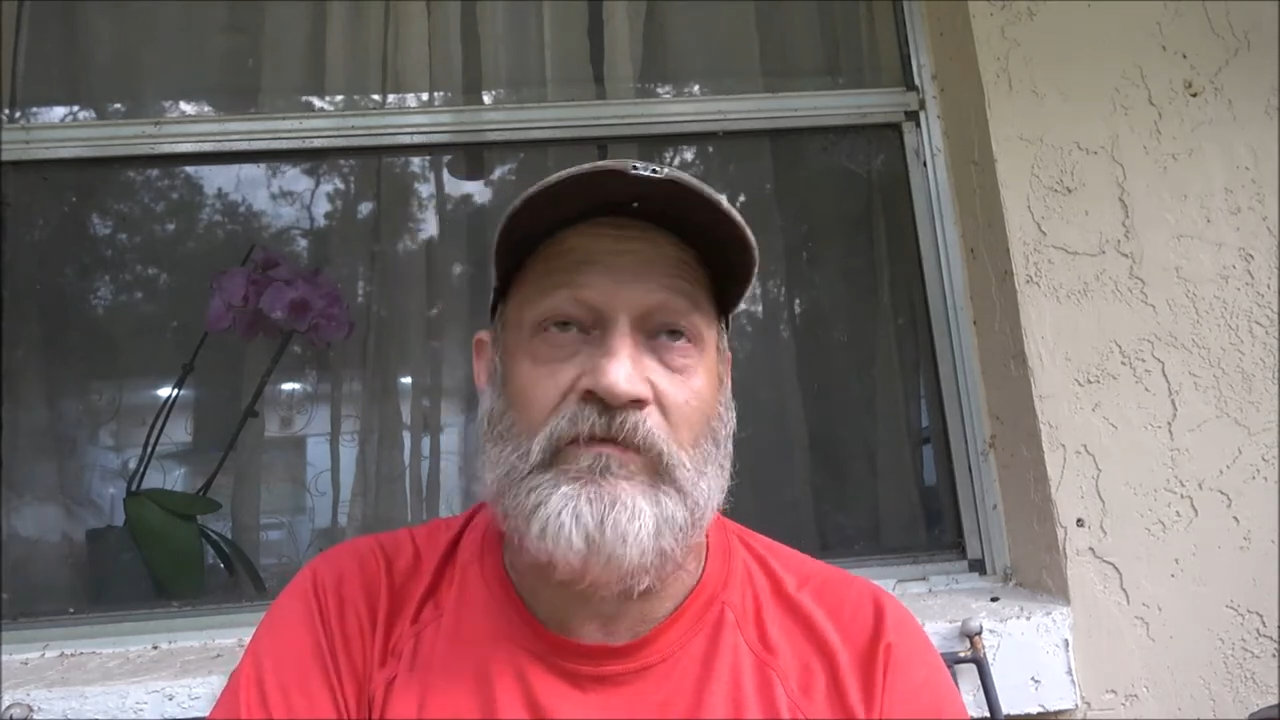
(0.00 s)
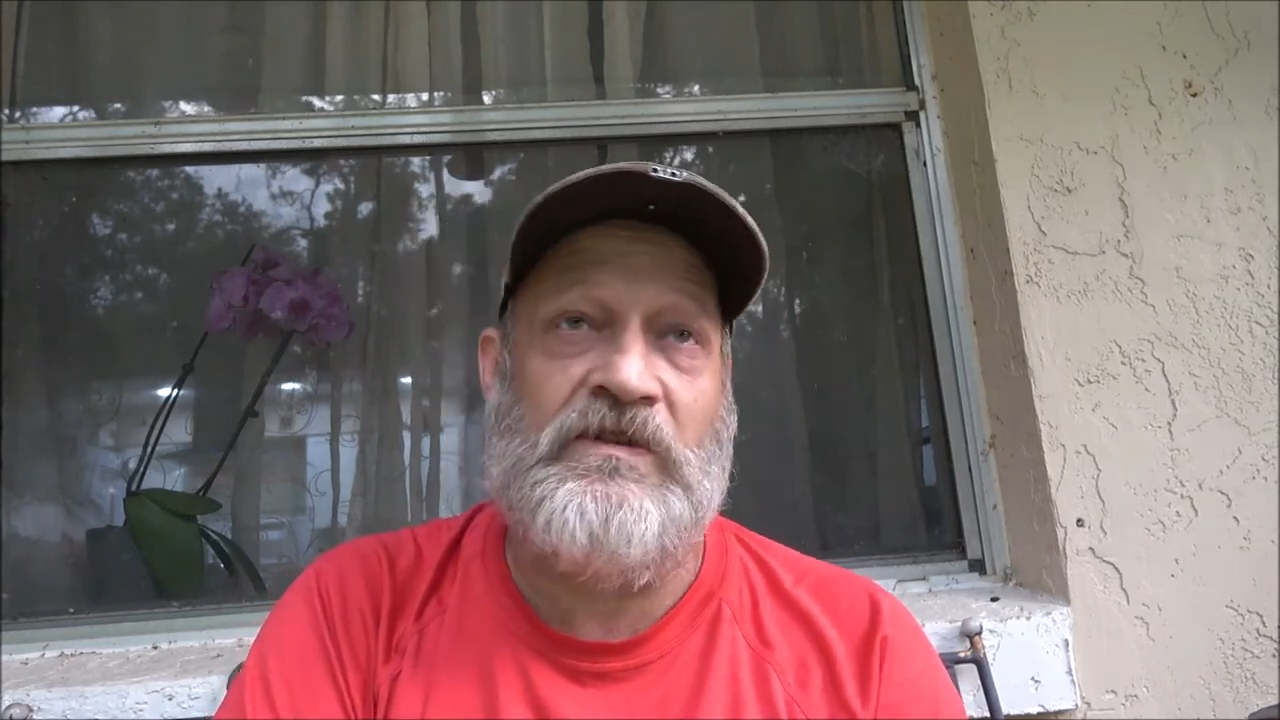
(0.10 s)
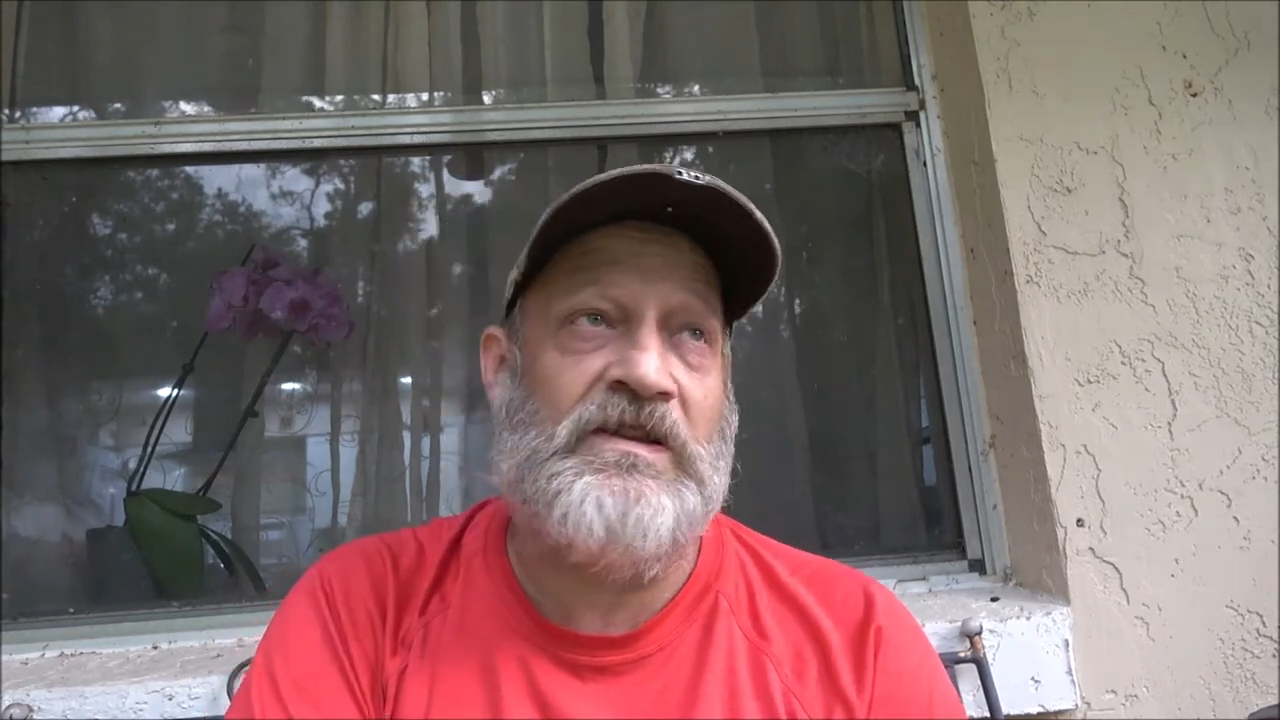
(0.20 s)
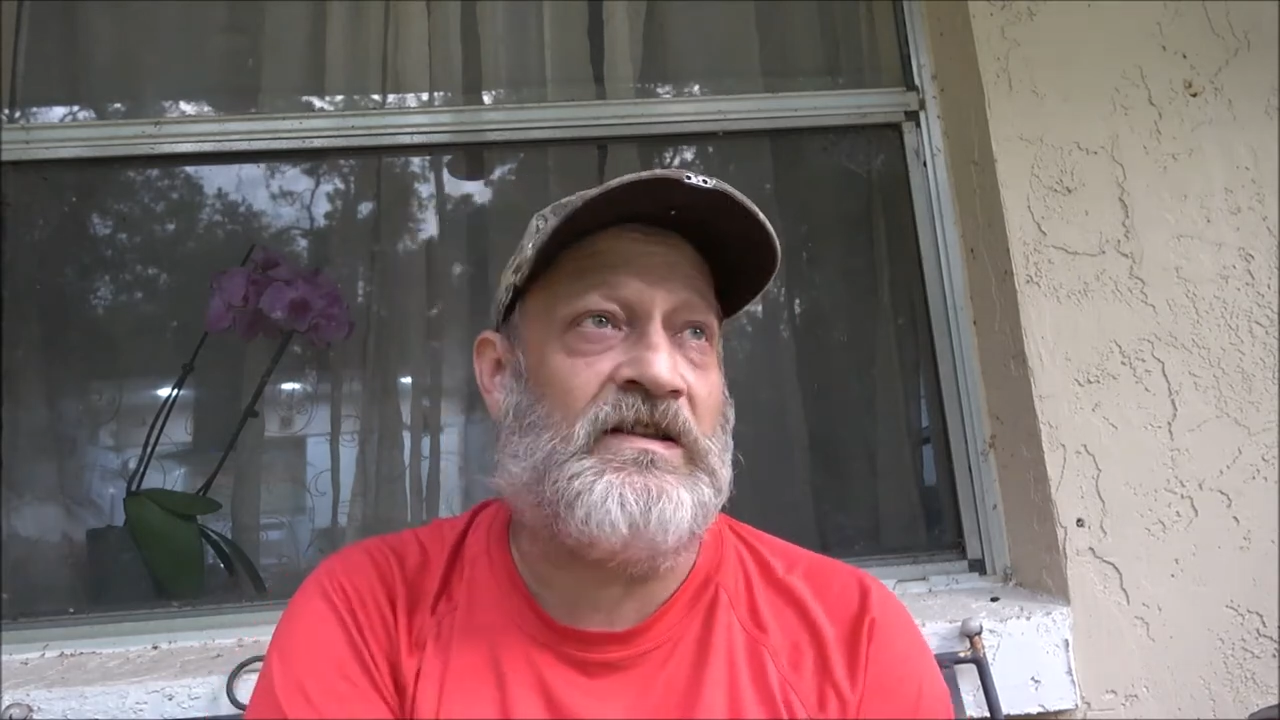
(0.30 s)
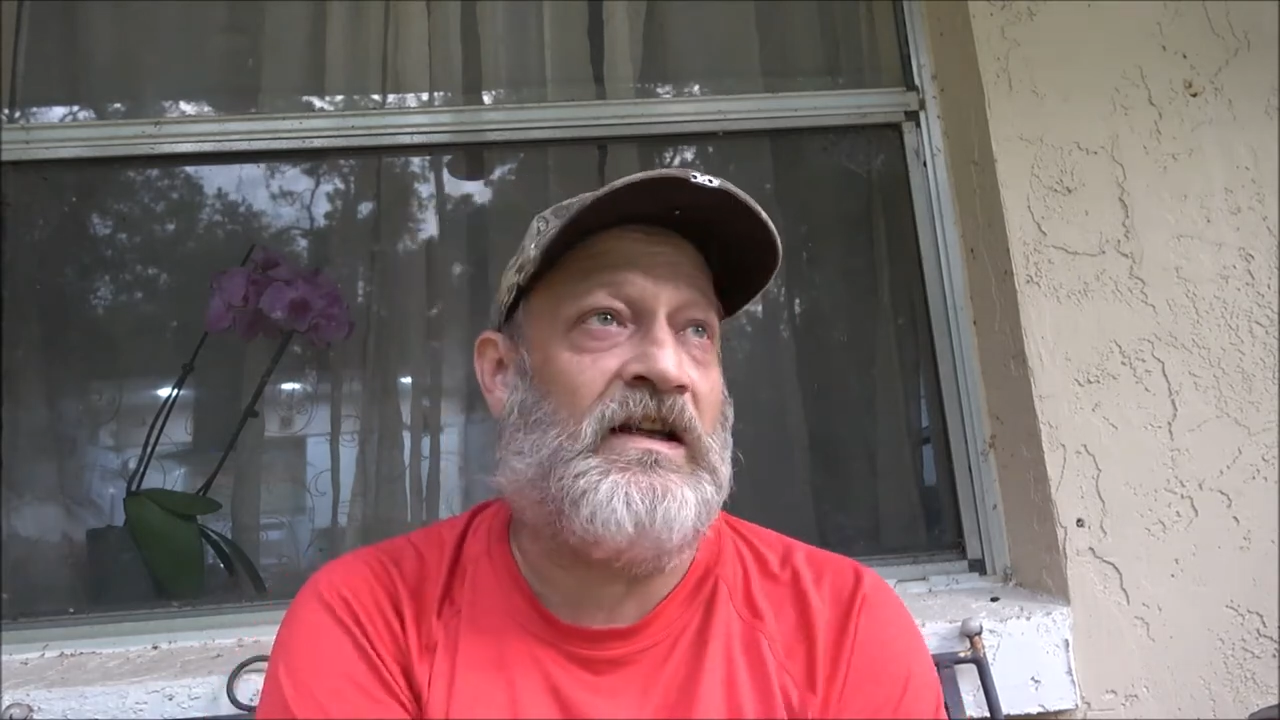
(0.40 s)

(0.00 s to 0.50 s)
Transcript: we just